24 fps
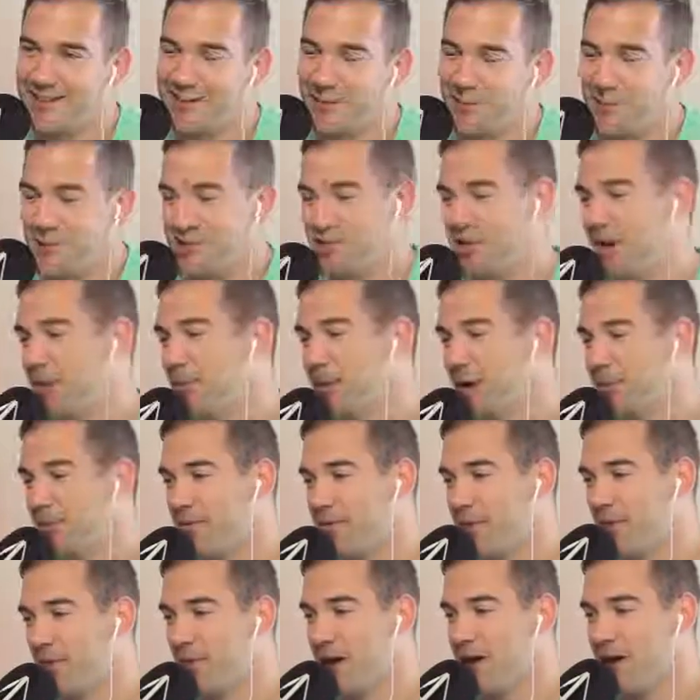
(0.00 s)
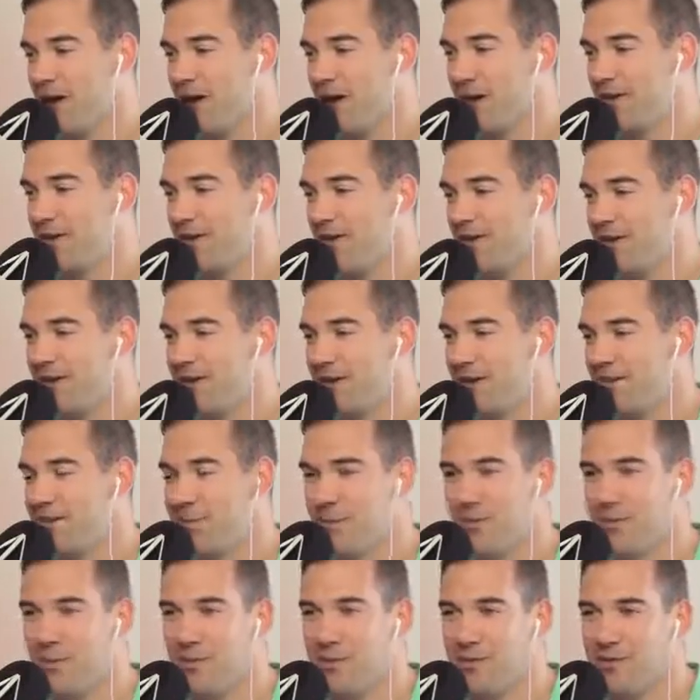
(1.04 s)
What's coming up for you right now? It doesn't have to
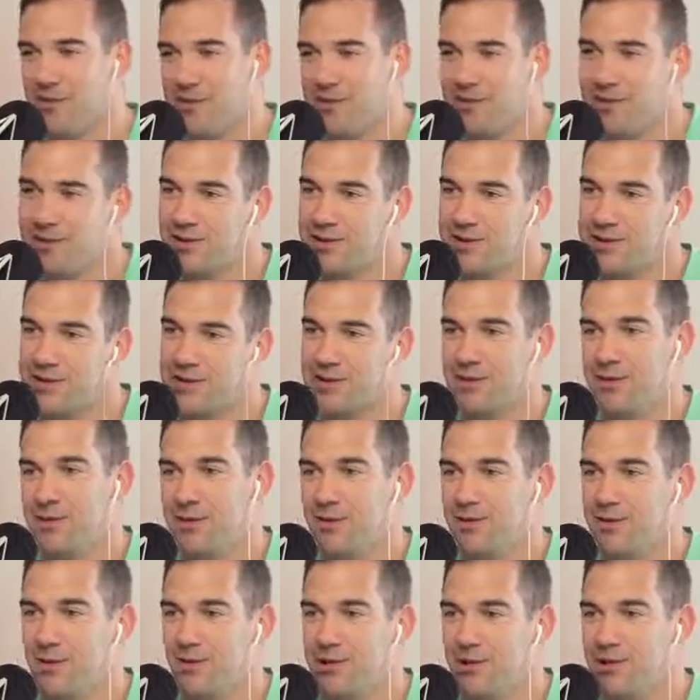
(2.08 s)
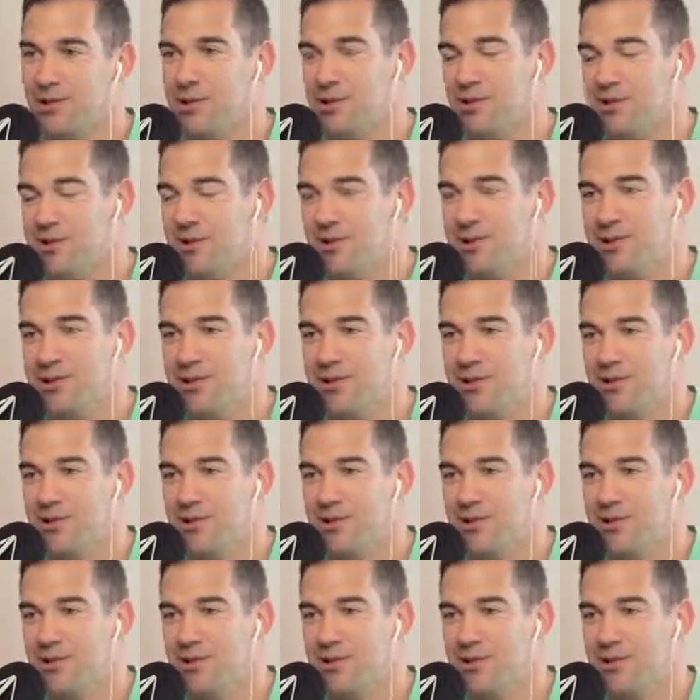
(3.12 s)
be perfect. I'm just curious.